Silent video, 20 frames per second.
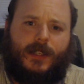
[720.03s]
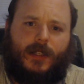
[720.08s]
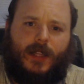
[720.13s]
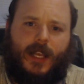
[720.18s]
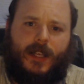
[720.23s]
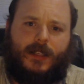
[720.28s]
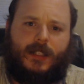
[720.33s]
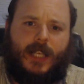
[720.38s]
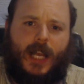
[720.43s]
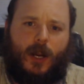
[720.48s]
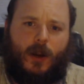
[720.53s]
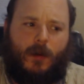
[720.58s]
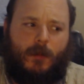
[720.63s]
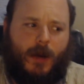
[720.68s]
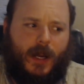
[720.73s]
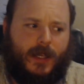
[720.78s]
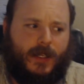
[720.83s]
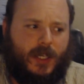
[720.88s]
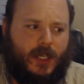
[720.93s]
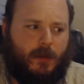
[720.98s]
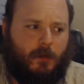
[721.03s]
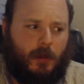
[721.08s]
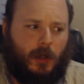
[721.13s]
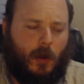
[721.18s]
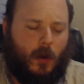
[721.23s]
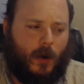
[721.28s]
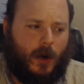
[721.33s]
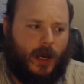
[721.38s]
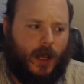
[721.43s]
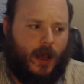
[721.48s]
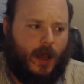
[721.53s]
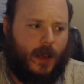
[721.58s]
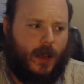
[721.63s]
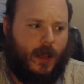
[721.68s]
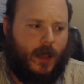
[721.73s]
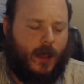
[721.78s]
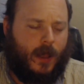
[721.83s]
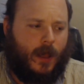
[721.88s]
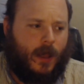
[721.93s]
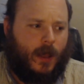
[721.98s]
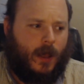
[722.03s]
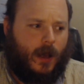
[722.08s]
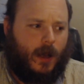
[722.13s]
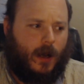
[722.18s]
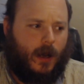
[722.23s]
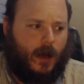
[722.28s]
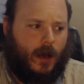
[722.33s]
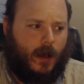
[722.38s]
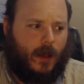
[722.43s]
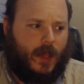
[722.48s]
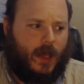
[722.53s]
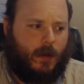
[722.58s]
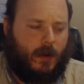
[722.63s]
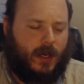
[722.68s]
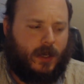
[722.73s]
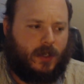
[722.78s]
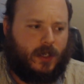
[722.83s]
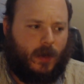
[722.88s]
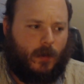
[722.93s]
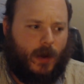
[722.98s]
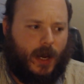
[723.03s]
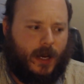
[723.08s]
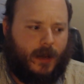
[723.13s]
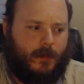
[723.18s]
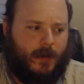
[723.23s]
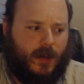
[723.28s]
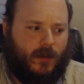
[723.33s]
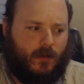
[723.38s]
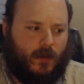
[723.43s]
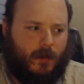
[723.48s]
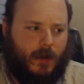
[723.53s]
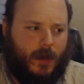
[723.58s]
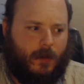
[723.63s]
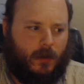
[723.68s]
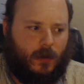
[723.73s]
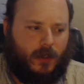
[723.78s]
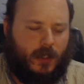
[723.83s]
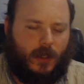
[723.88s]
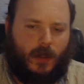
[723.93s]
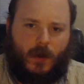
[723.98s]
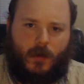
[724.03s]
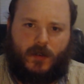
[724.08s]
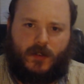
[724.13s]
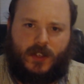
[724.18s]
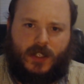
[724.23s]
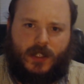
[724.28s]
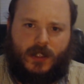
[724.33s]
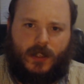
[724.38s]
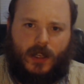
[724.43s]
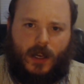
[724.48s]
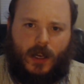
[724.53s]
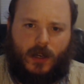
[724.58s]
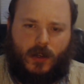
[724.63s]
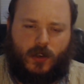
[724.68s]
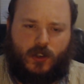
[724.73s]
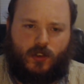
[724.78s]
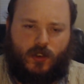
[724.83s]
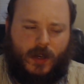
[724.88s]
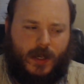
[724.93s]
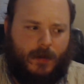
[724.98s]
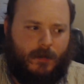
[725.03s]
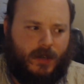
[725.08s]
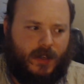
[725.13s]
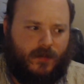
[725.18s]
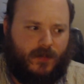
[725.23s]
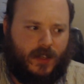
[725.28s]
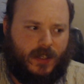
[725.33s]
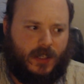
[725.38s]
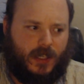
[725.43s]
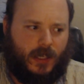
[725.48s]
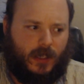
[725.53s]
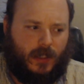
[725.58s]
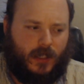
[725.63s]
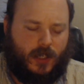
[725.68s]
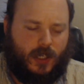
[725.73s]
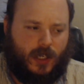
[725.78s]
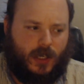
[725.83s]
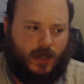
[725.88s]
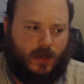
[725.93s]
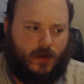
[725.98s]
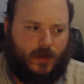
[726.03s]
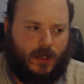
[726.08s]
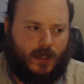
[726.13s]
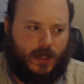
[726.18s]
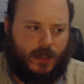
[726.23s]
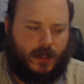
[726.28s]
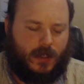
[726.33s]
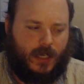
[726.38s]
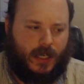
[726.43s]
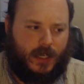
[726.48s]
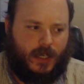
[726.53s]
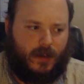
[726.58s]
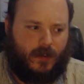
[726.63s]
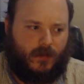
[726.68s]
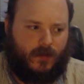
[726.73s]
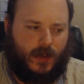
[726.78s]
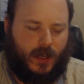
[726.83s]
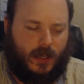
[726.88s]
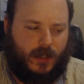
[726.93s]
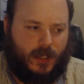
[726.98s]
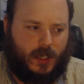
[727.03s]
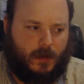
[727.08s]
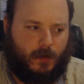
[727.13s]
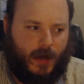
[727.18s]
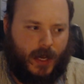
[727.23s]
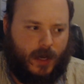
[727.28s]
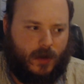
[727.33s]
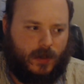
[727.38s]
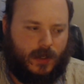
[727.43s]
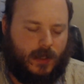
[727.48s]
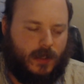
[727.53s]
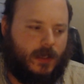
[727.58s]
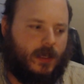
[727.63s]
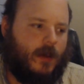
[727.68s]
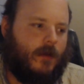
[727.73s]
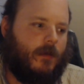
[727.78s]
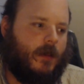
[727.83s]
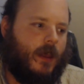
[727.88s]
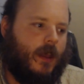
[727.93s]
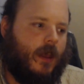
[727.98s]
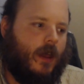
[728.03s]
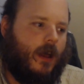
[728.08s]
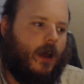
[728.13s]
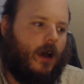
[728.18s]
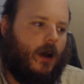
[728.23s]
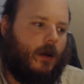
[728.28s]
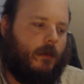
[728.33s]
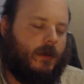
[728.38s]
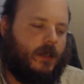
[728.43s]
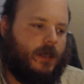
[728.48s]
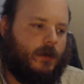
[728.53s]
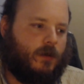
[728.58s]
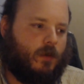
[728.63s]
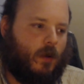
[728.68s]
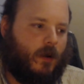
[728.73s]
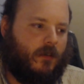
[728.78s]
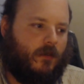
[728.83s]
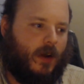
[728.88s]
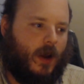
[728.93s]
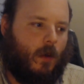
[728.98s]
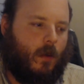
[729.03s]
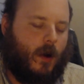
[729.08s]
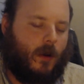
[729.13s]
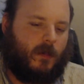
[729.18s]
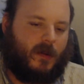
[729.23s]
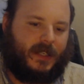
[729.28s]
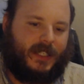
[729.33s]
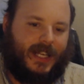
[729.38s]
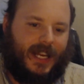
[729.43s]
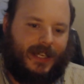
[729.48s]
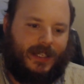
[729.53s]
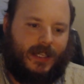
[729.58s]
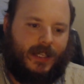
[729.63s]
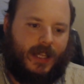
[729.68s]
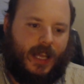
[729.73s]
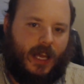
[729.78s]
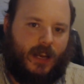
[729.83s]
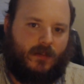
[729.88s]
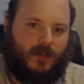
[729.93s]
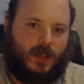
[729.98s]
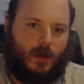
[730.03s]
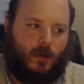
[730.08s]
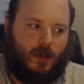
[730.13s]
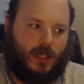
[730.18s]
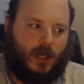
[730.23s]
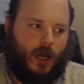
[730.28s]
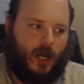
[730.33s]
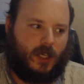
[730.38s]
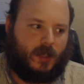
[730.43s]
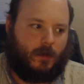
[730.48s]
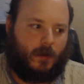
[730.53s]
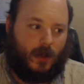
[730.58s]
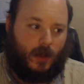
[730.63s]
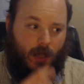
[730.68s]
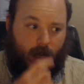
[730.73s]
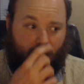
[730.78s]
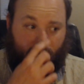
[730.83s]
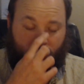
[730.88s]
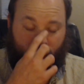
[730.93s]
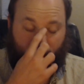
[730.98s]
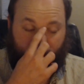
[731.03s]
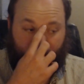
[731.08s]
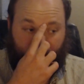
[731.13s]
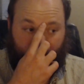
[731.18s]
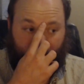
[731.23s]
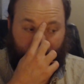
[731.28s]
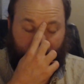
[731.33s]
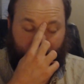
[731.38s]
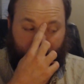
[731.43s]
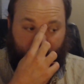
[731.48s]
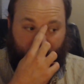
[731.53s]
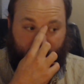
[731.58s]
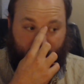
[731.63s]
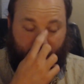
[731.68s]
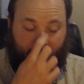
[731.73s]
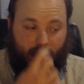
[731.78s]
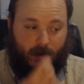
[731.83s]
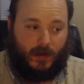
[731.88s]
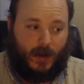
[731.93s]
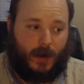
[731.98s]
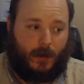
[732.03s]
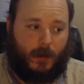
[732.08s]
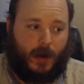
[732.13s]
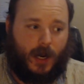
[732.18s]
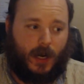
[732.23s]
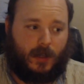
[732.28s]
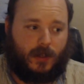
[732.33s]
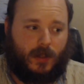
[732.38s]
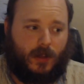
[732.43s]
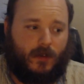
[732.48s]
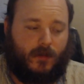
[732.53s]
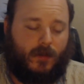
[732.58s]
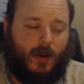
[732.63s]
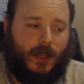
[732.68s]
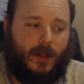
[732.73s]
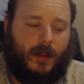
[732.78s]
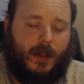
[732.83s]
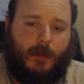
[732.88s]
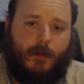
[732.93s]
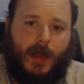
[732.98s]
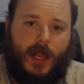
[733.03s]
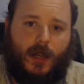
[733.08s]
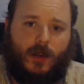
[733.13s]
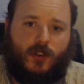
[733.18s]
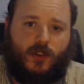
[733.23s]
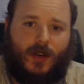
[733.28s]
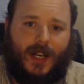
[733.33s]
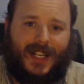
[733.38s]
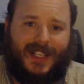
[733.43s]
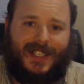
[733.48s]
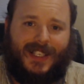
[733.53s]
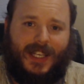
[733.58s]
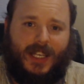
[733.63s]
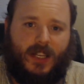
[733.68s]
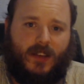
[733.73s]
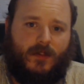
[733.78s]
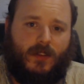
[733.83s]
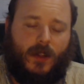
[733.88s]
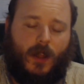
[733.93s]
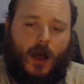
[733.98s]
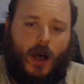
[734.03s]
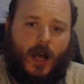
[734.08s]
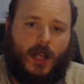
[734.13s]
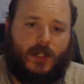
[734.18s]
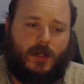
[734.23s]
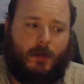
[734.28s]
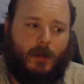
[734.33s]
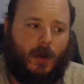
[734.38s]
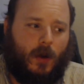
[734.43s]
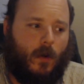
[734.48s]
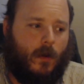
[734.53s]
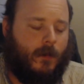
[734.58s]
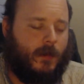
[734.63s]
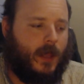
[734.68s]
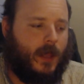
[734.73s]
like Saccharomyces boulardii, that we usually recommend for people dealing with Clostridium difficile issues, C. diff dysbiosis. It seems to work very well in protecting that if someone's hospitalized and they're taking many types of antibiotics and they're afraid that they may contract C. diff in the hospital.